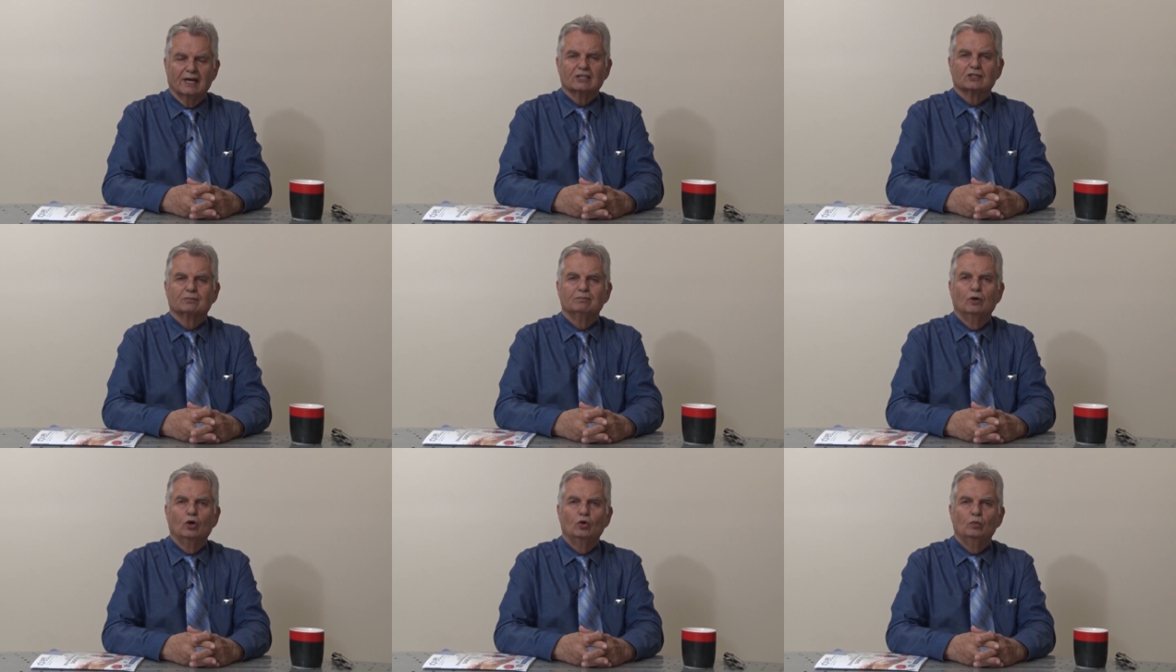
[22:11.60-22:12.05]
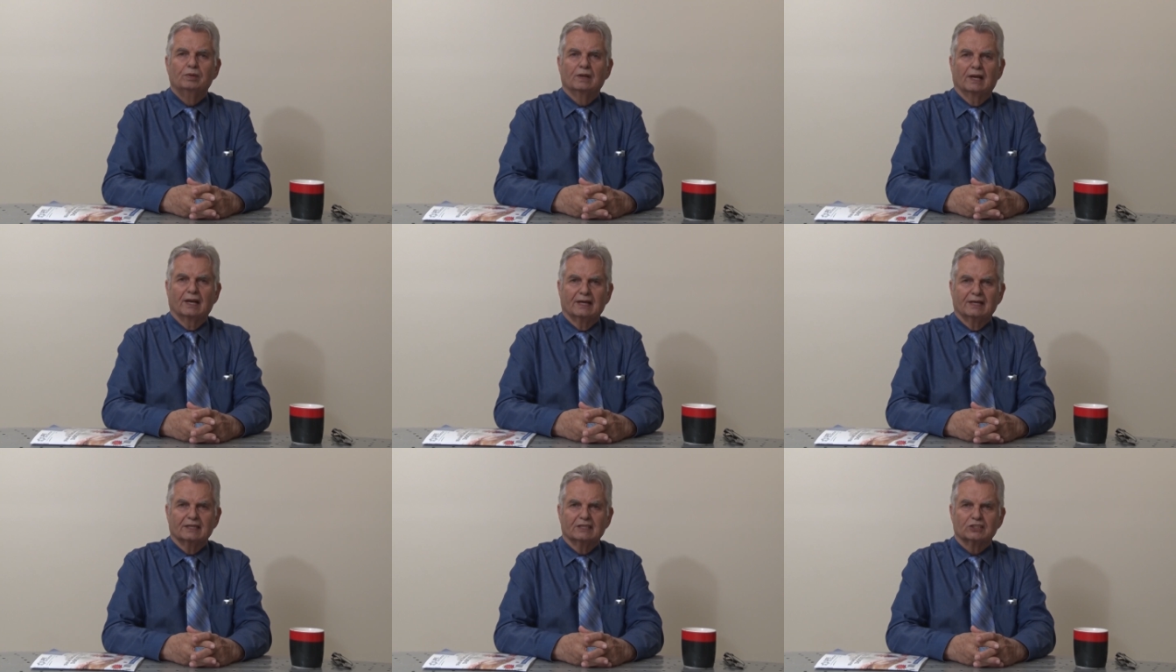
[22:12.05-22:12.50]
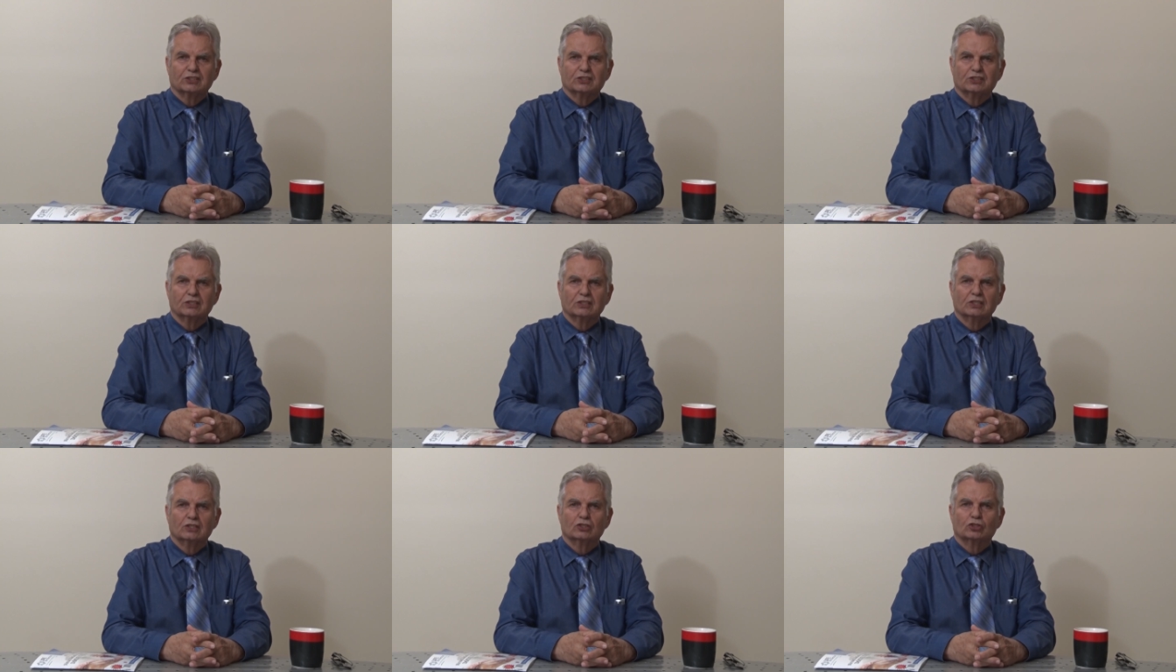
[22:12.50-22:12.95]
has mobilized
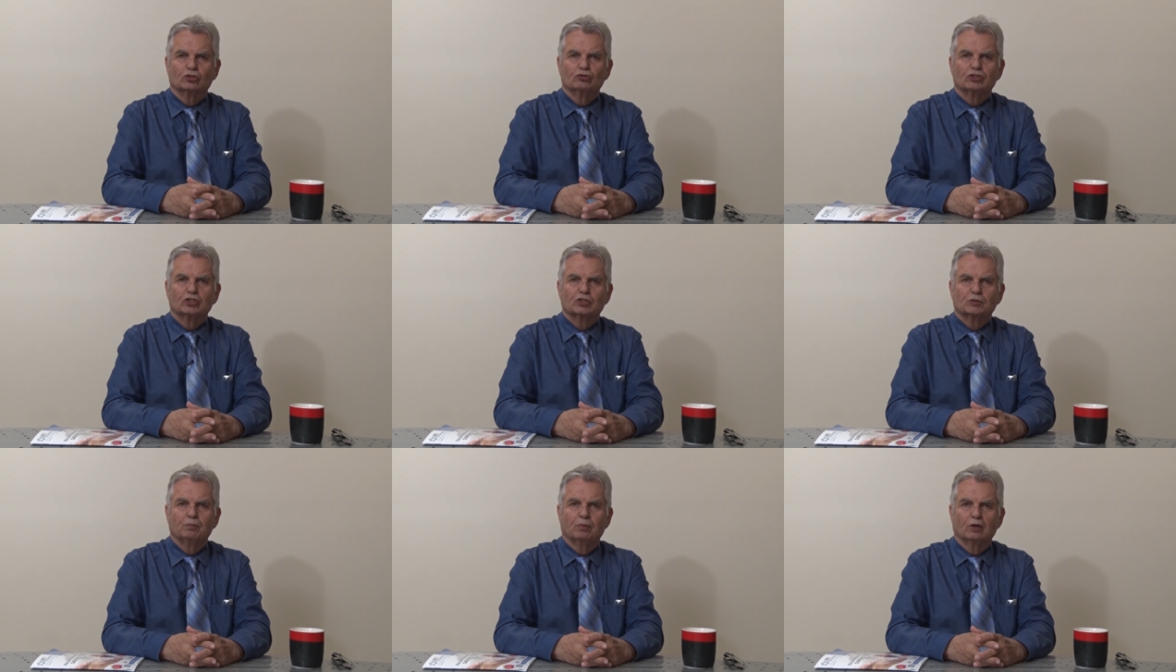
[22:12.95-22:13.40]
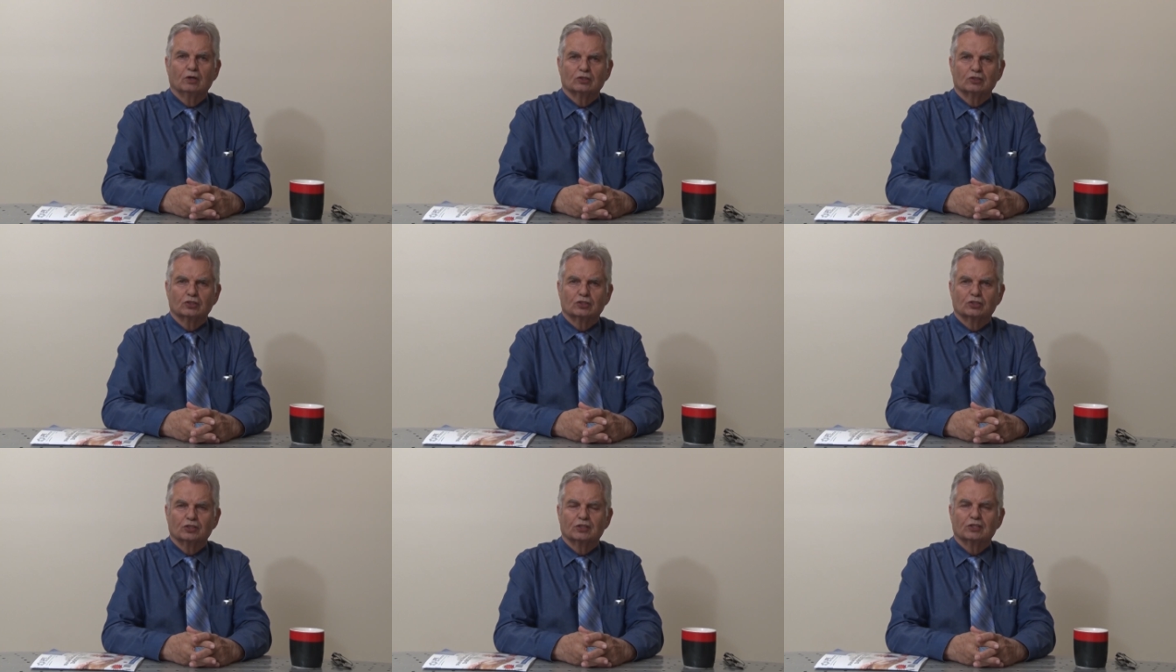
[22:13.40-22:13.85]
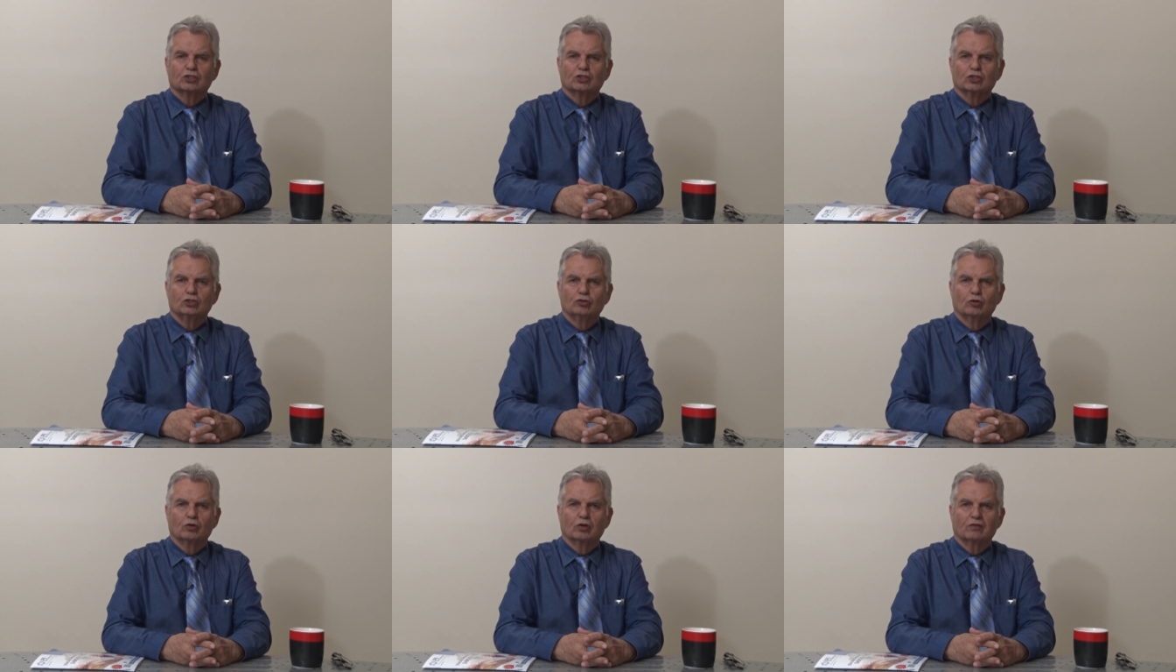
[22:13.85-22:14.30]
to respond to this
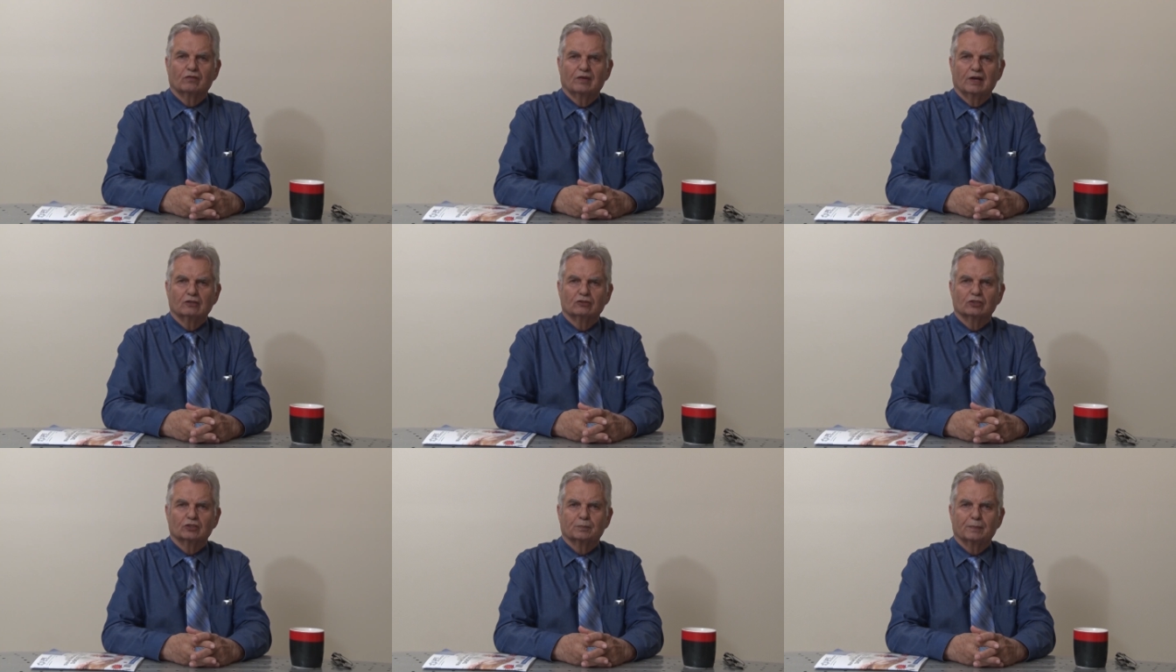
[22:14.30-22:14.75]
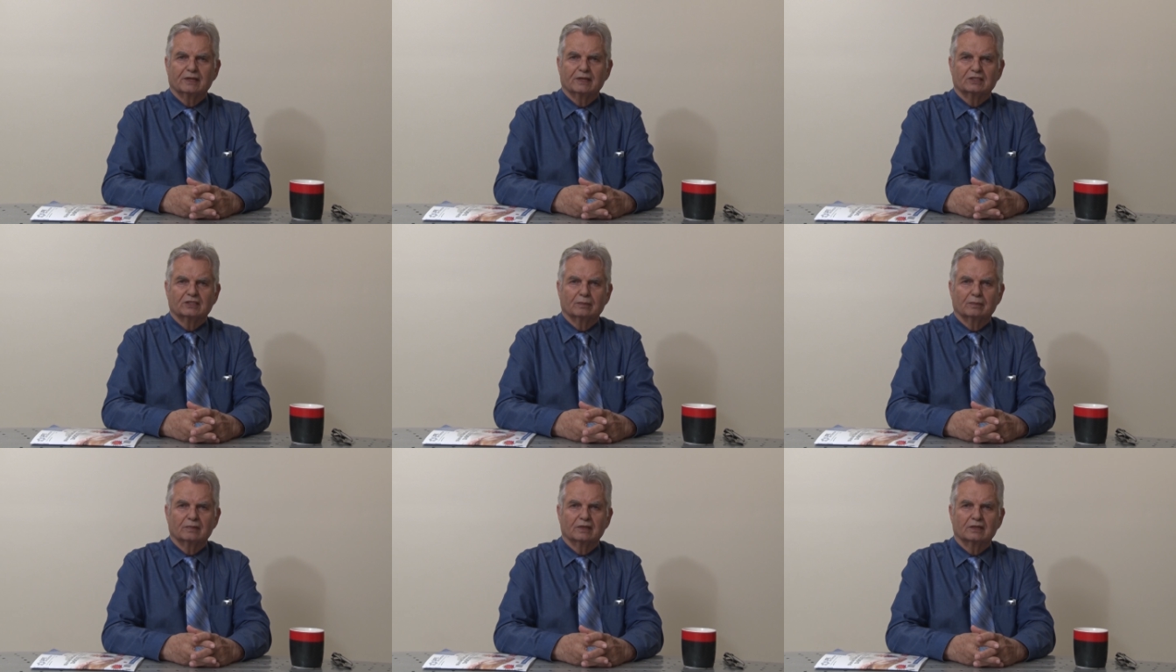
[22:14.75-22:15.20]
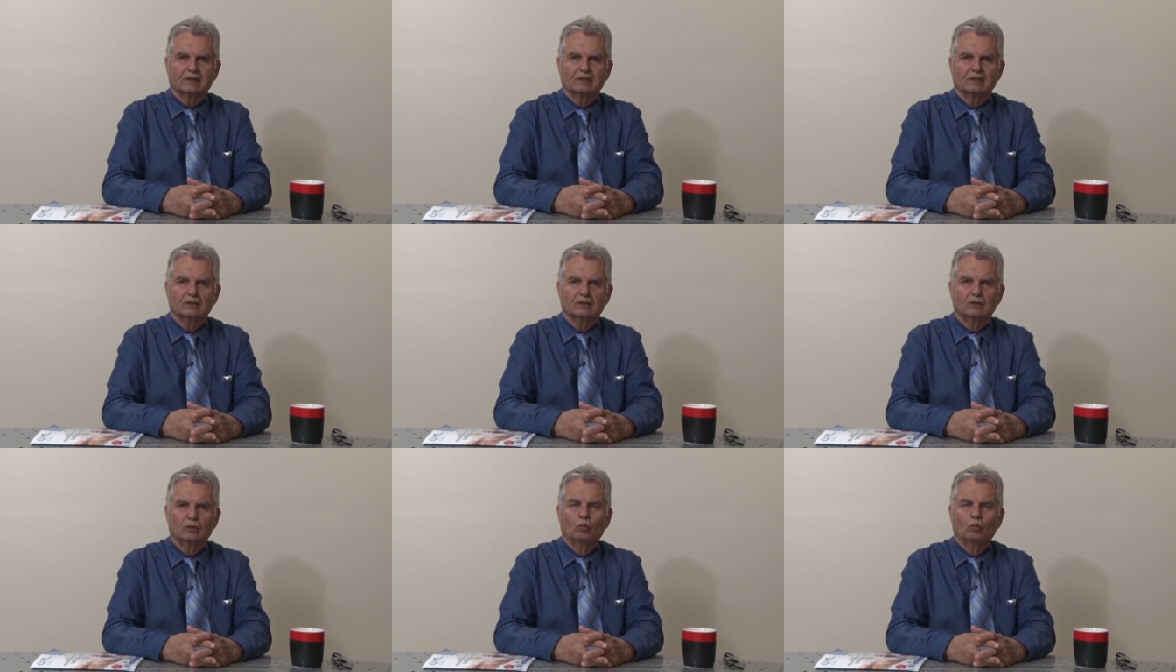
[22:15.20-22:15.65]
coronavirus pandemic.
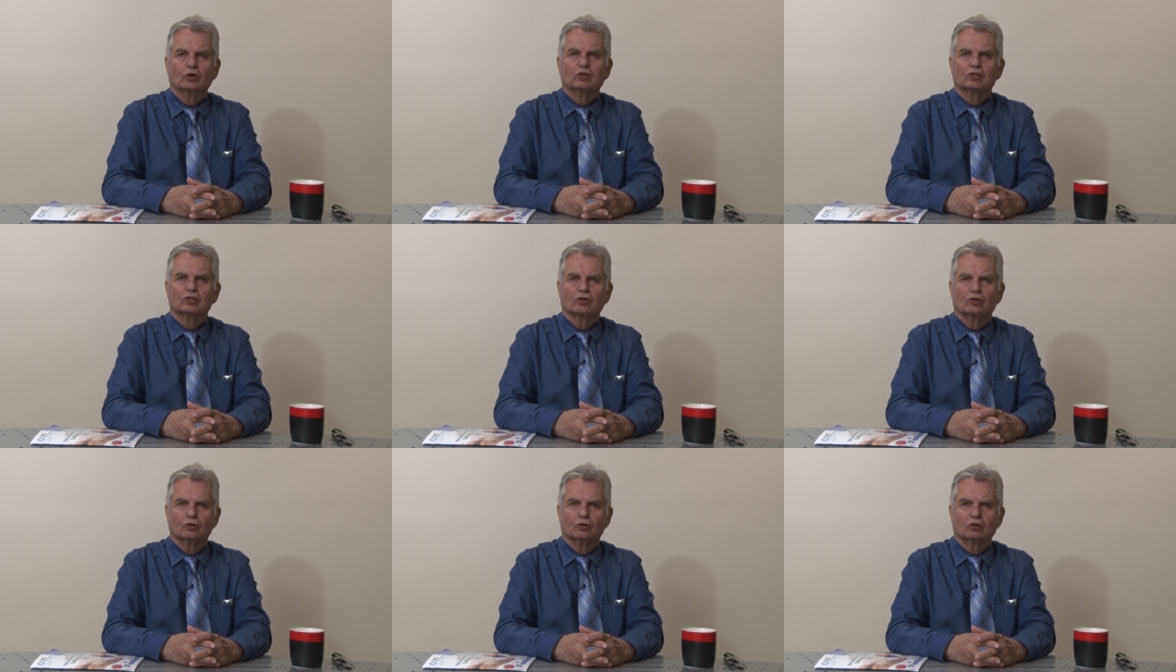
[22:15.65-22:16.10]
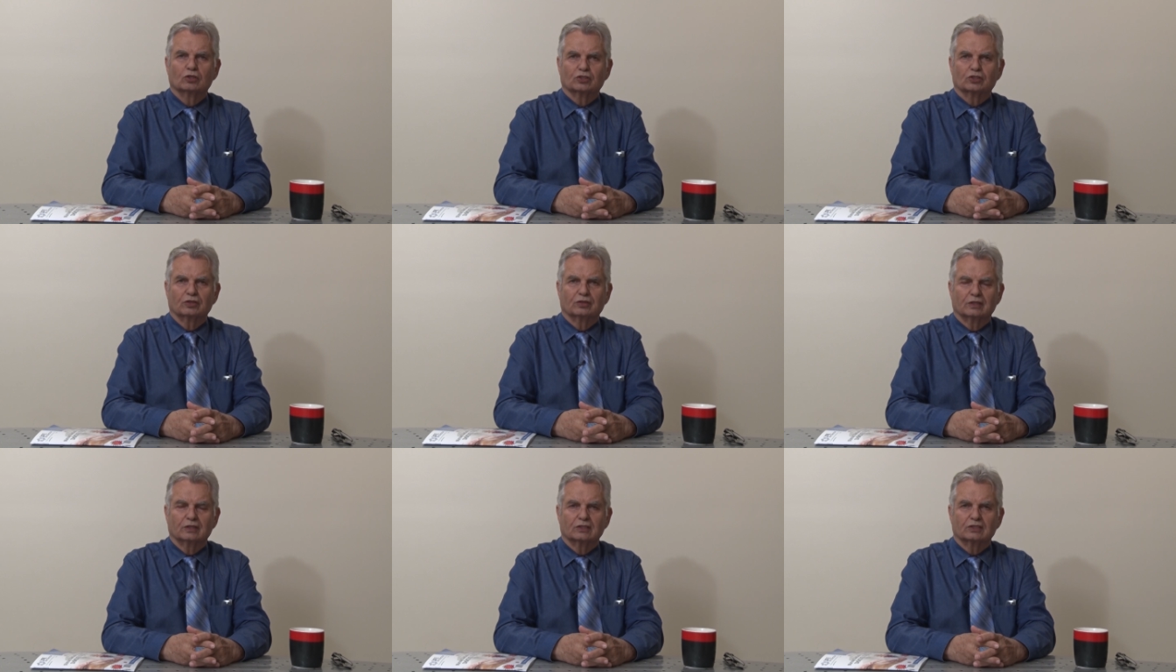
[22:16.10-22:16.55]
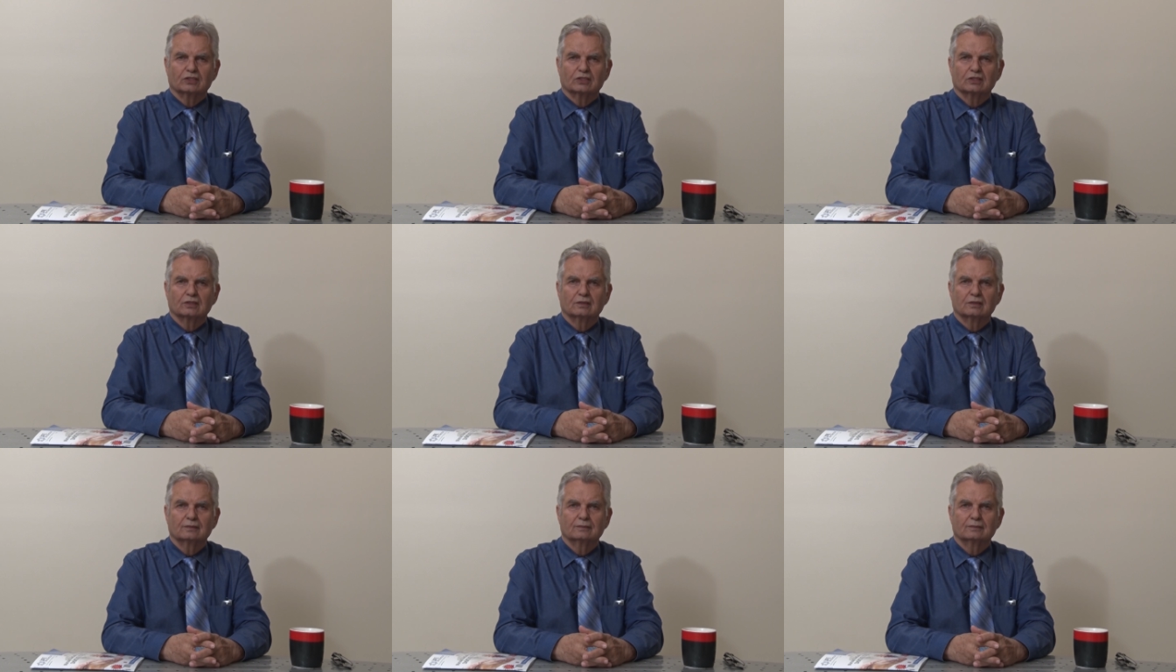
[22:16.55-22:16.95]
What are your thoughts on this?